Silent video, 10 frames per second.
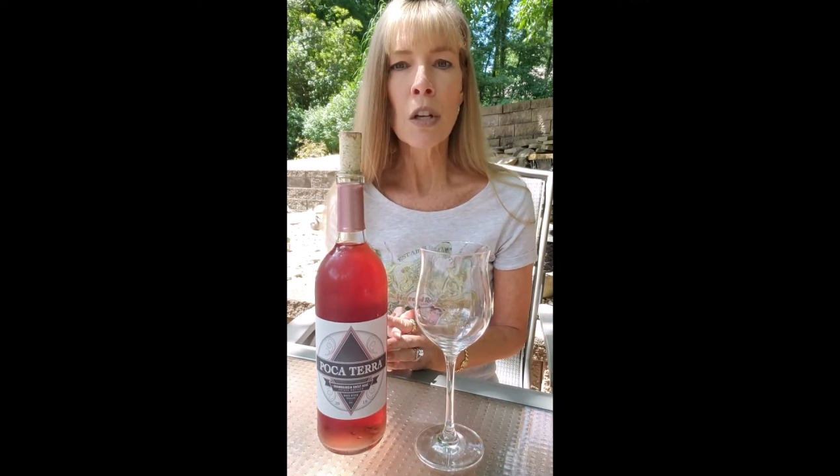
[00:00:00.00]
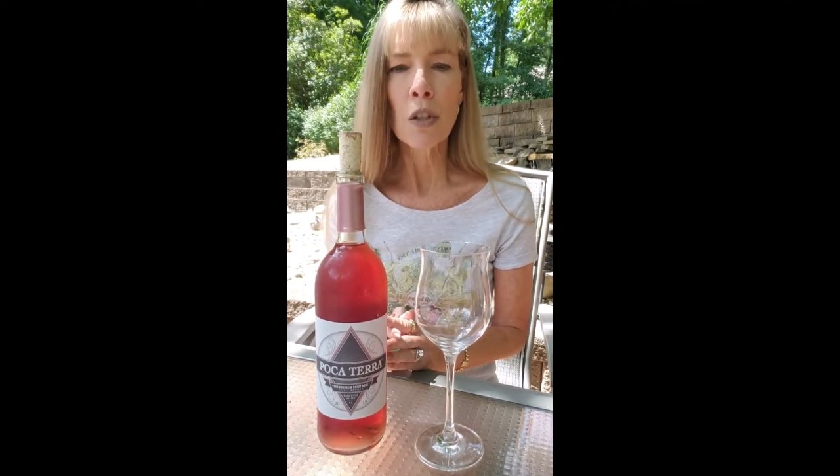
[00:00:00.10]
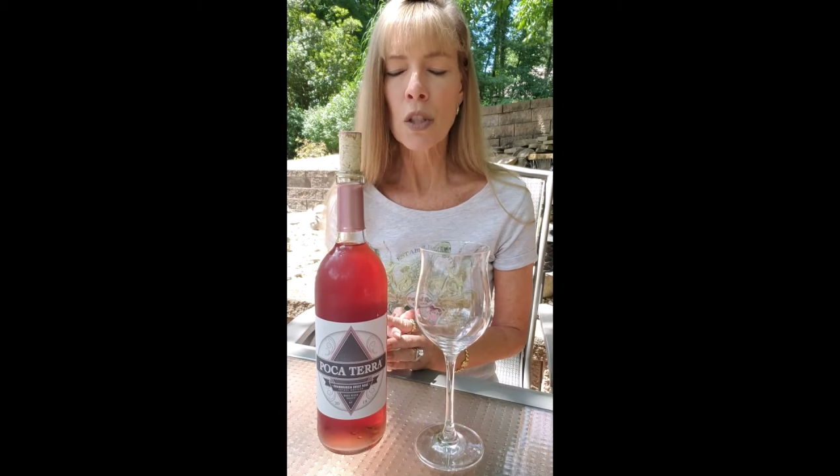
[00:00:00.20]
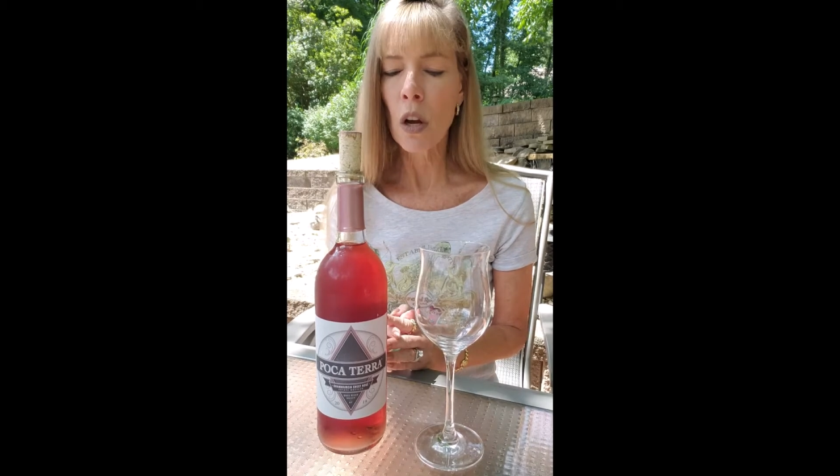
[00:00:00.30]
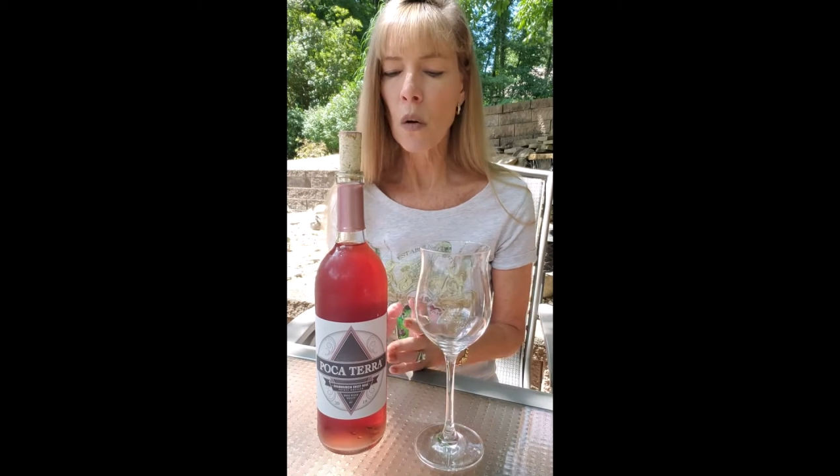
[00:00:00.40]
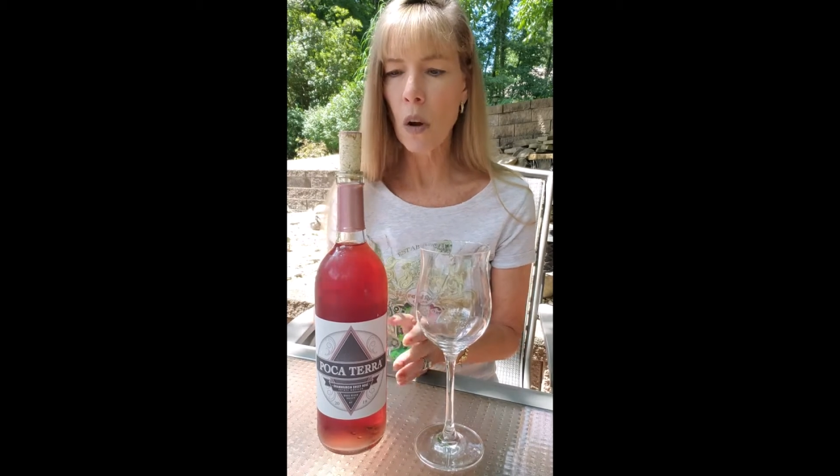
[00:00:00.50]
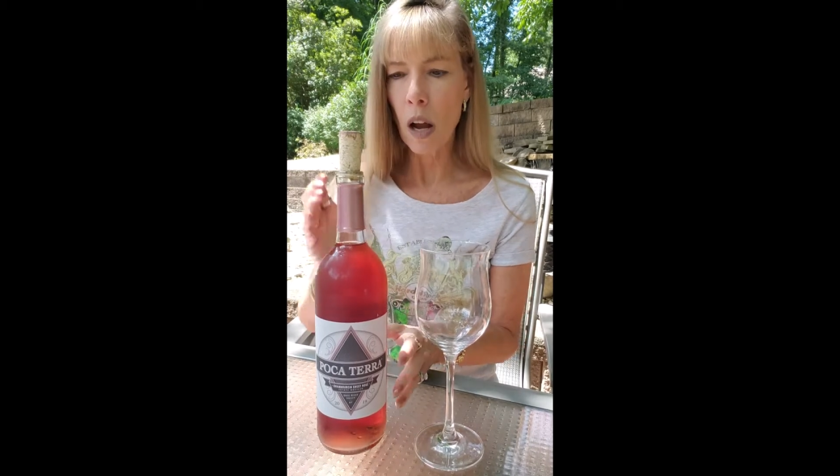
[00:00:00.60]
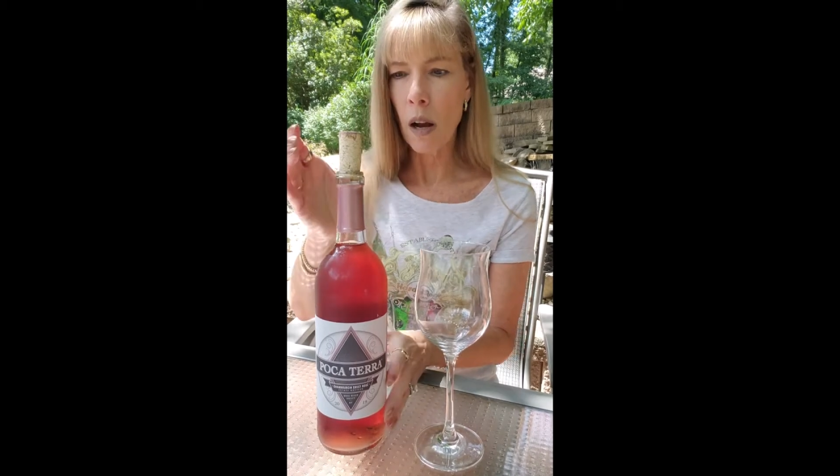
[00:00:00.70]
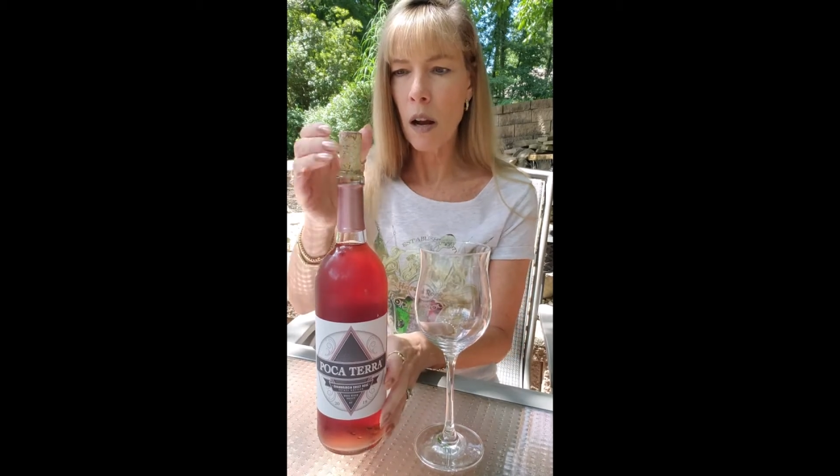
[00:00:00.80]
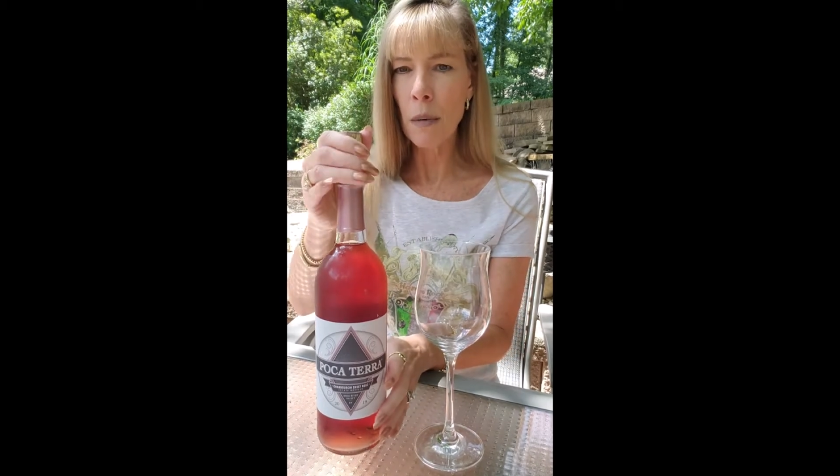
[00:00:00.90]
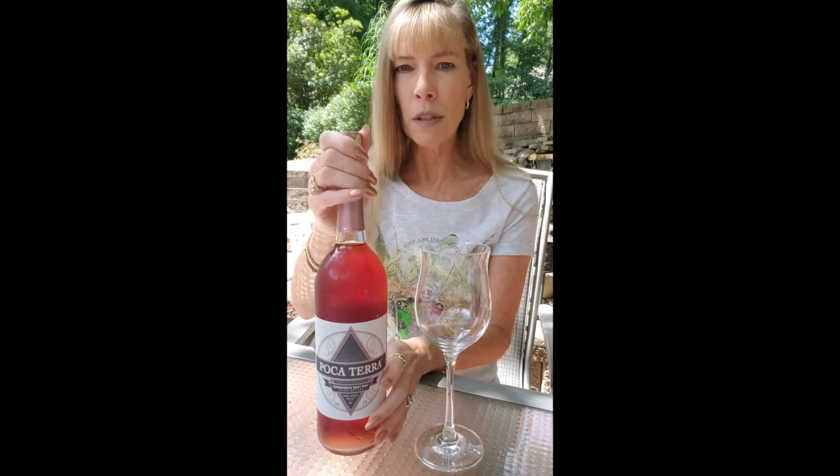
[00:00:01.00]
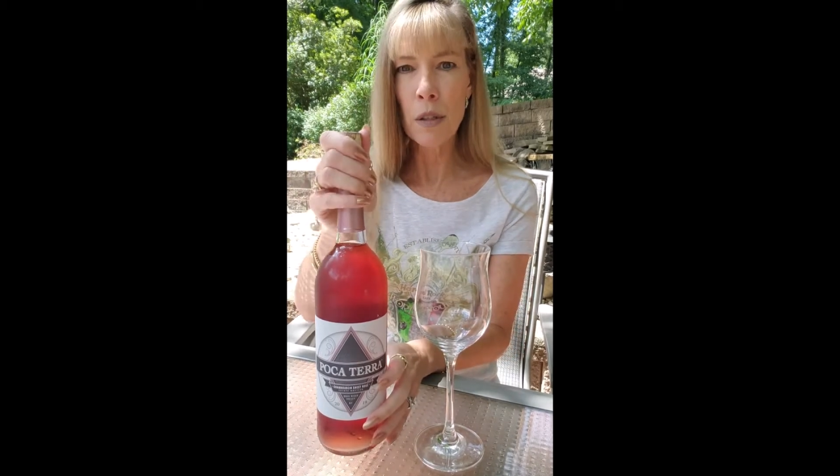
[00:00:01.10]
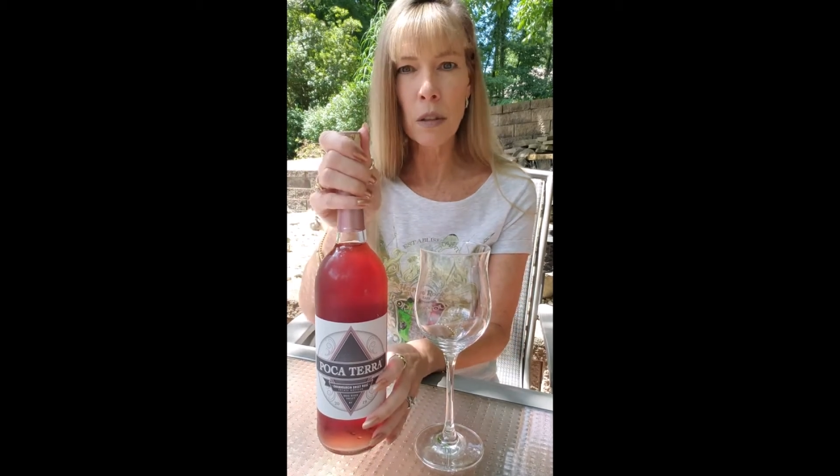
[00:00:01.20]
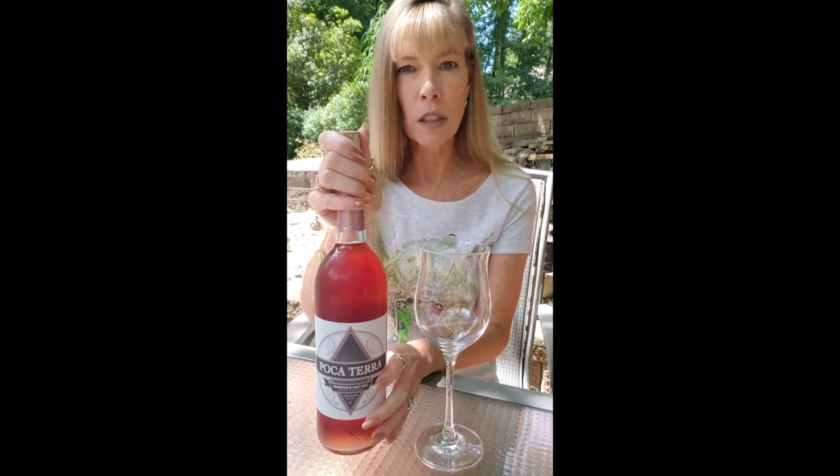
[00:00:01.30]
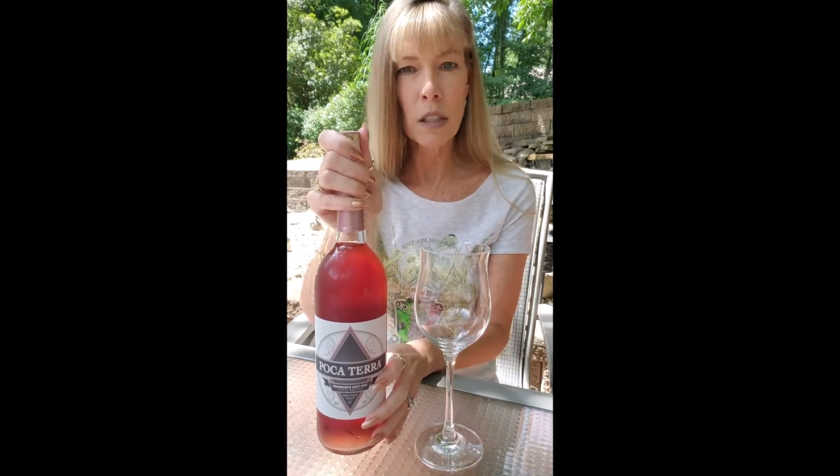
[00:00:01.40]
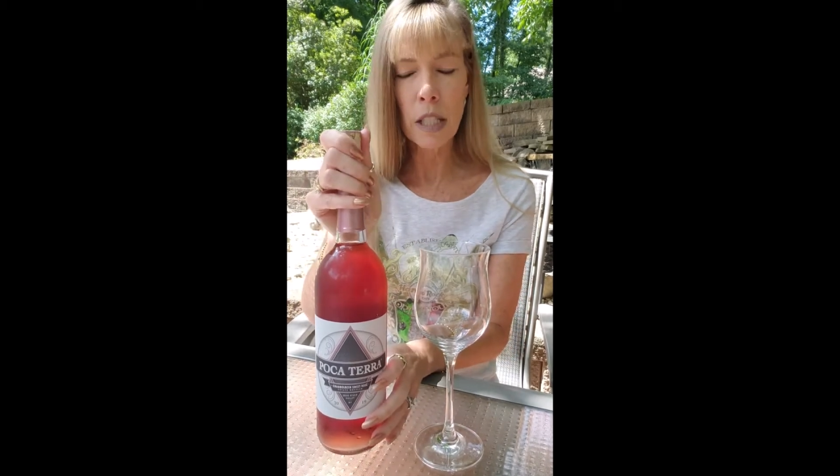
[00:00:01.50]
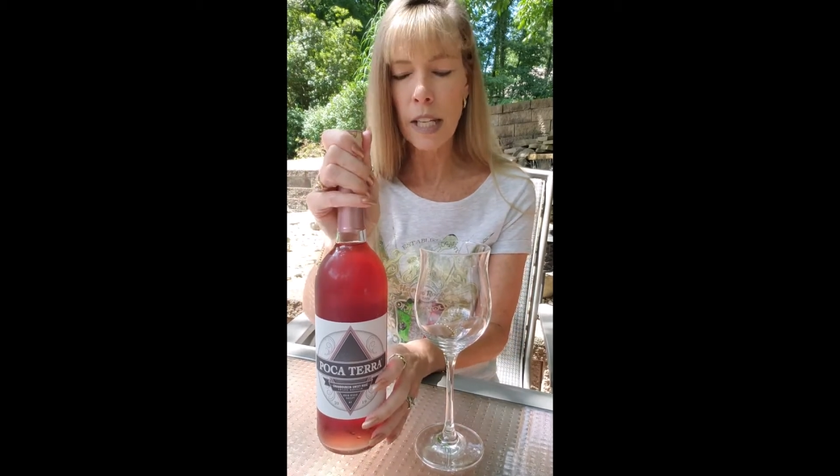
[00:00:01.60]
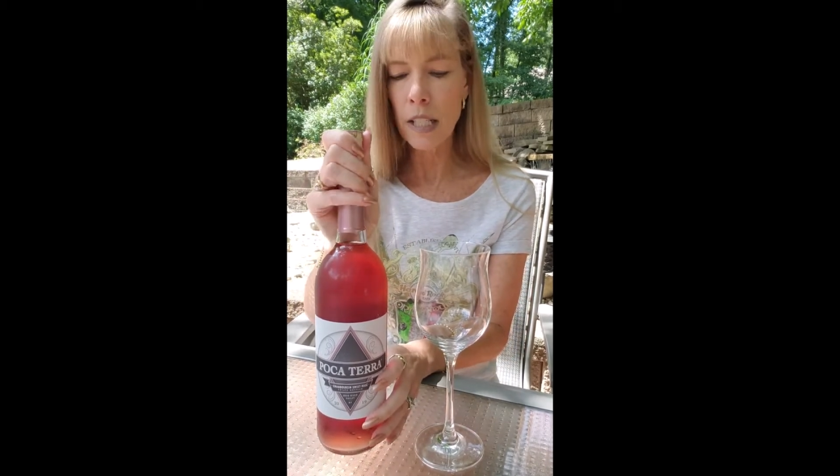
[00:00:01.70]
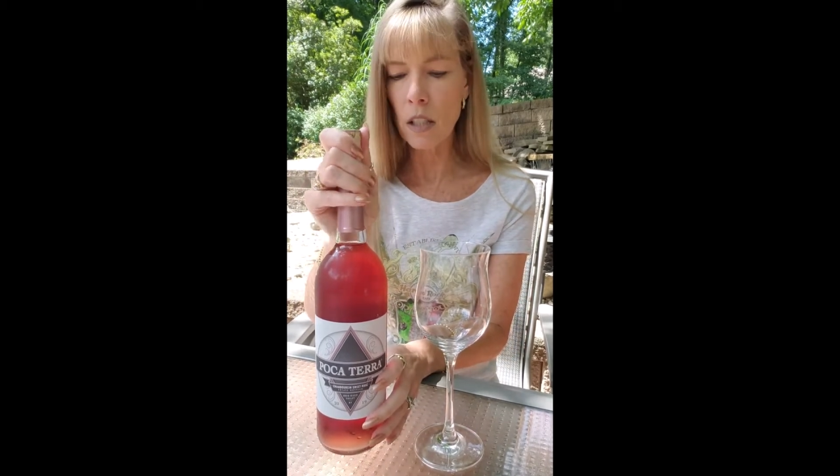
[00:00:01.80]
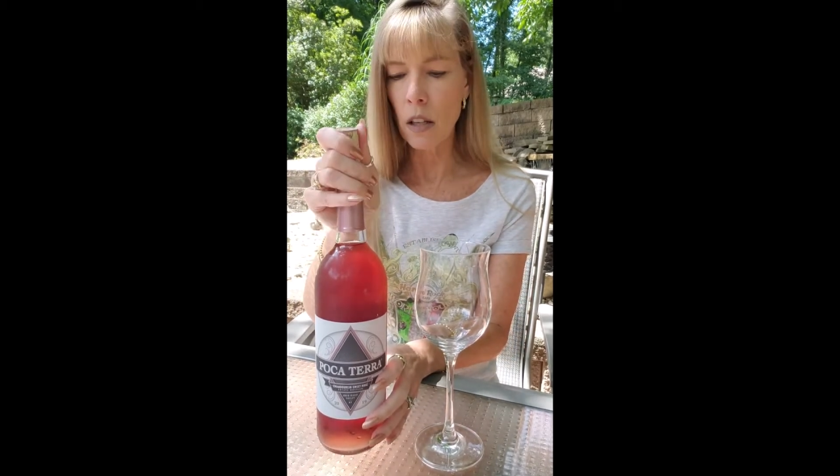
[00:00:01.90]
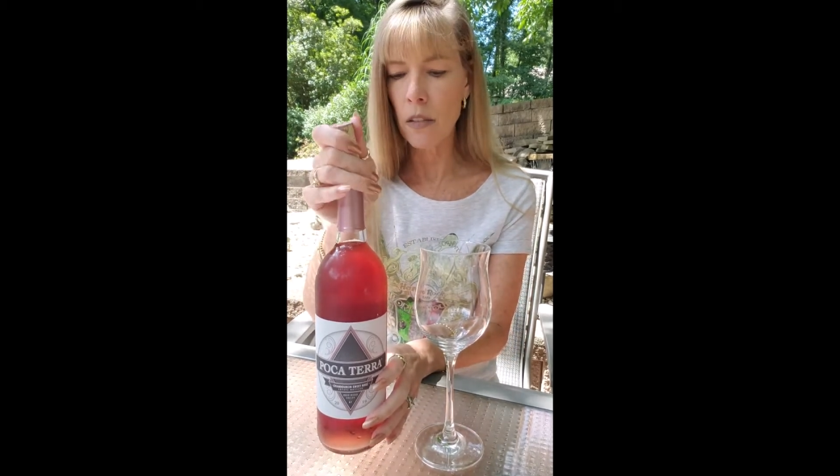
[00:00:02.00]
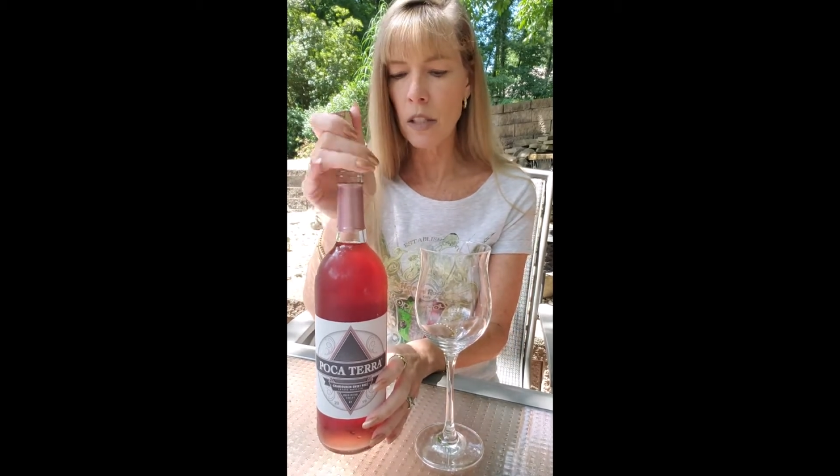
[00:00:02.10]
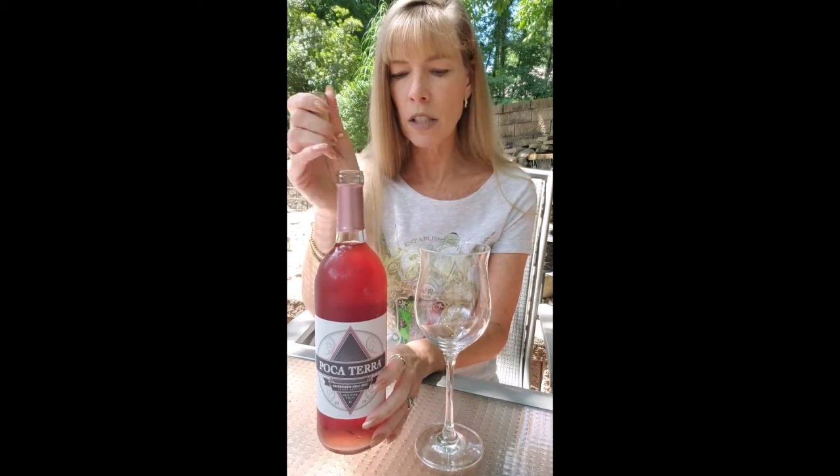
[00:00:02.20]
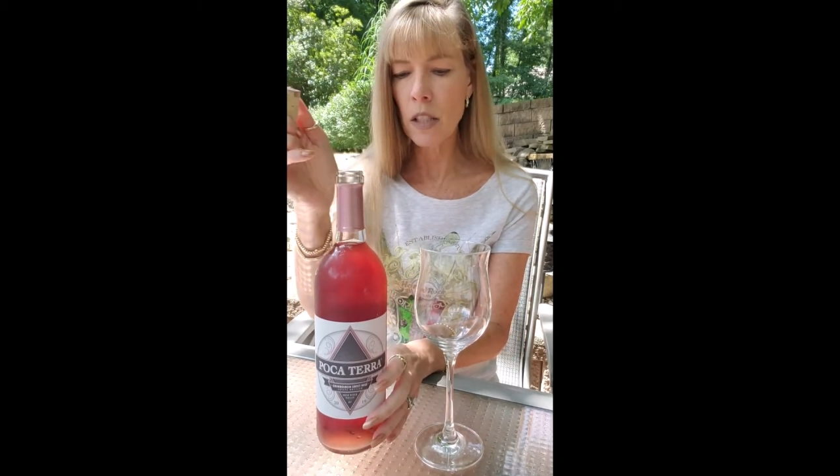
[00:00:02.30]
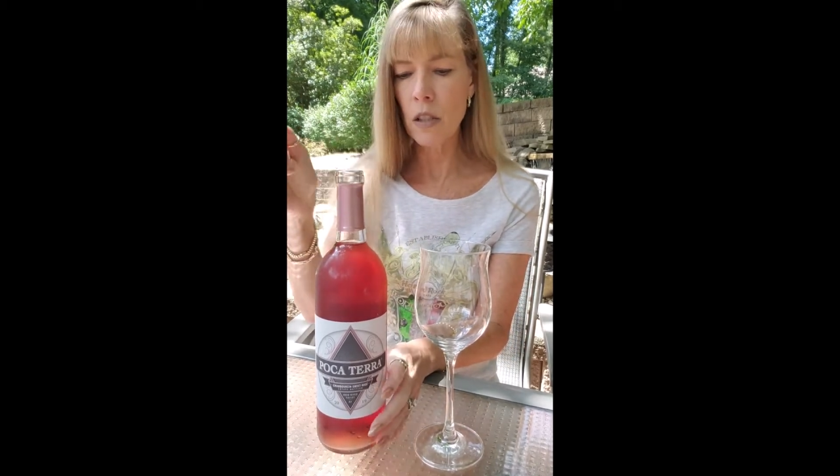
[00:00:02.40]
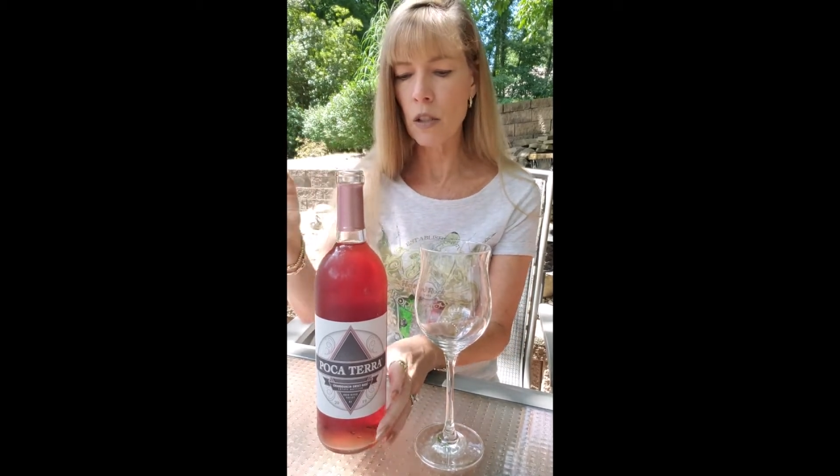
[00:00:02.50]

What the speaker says: So I'm going to do a little taste on this